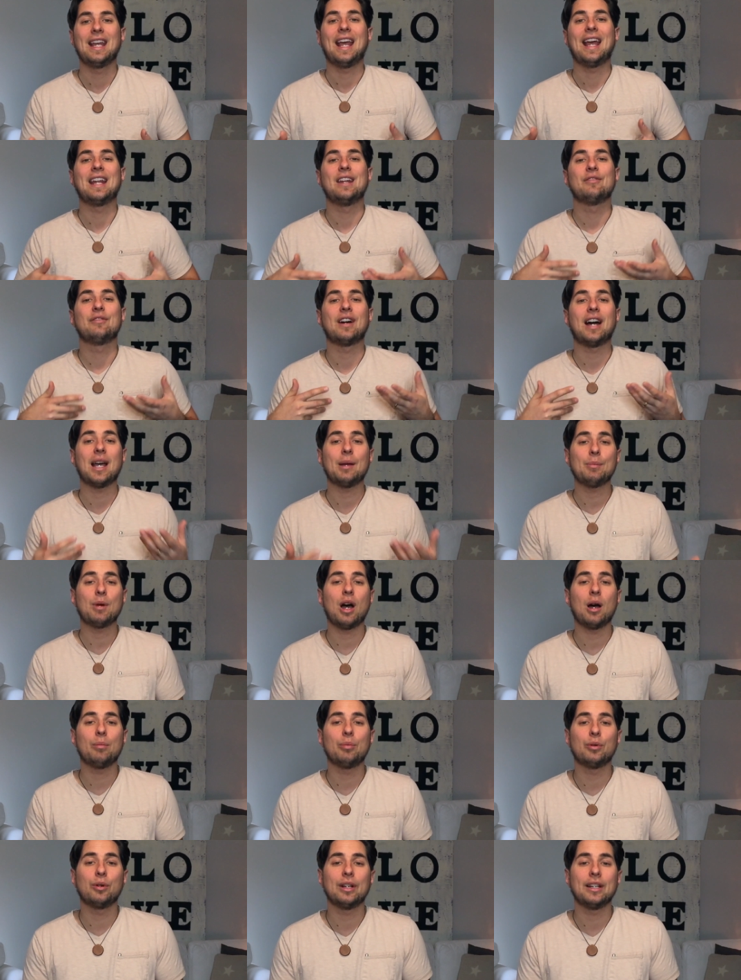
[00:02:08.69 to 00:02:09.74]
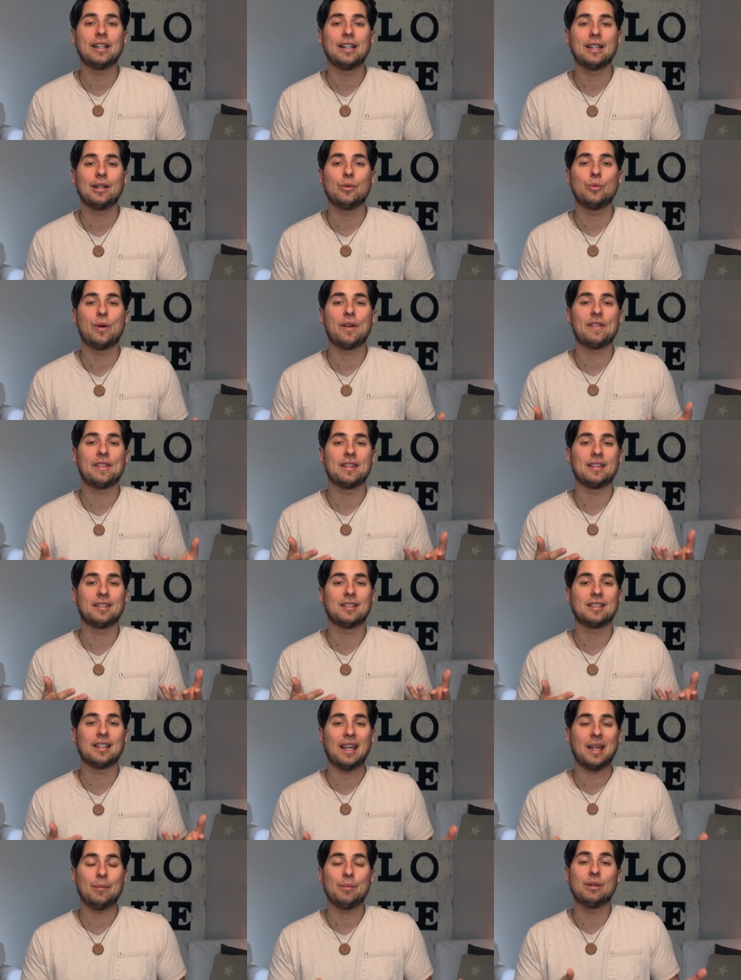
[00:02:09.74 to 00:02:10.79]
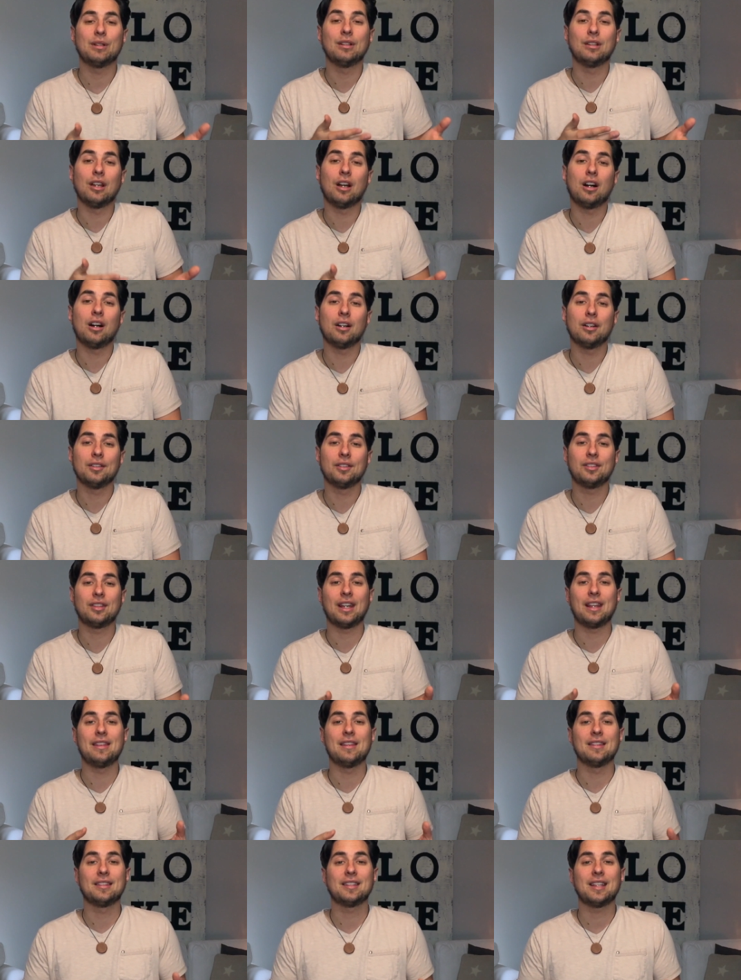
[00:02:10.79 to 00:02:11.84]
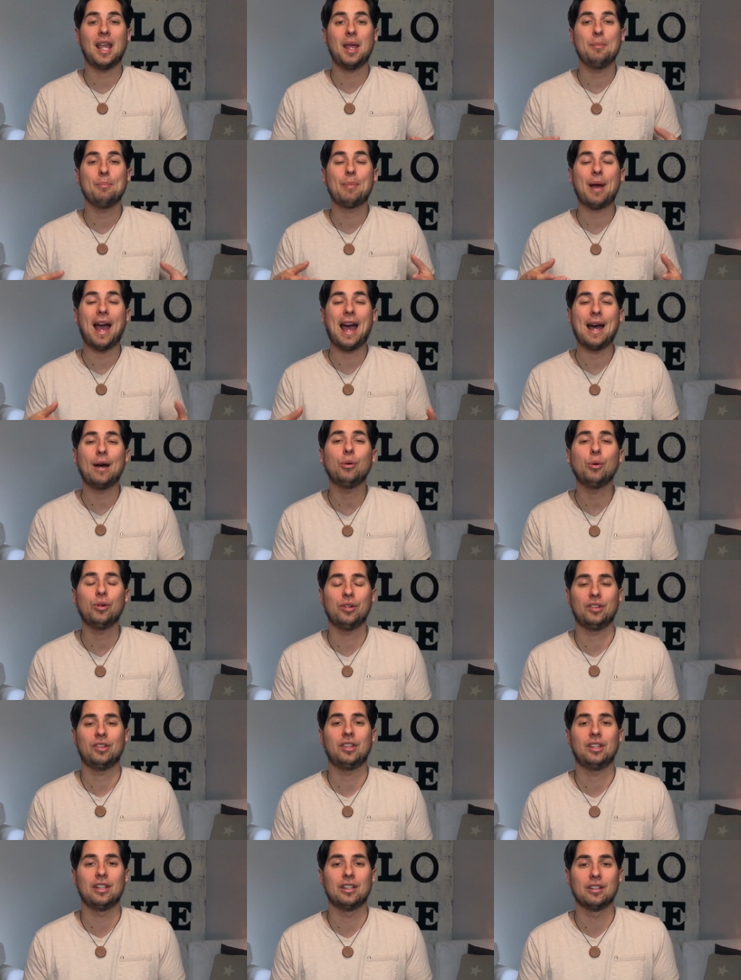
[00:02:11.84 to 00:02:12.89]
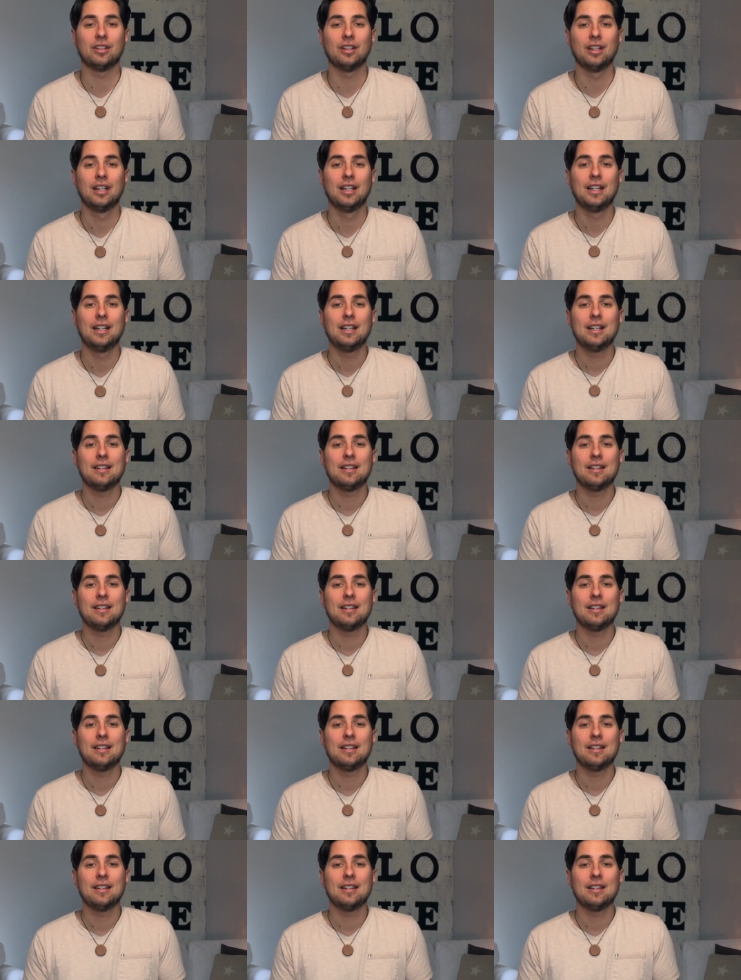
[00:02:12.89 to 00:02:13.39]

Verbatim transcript: and if I'm operating with the same laws and the same powers here,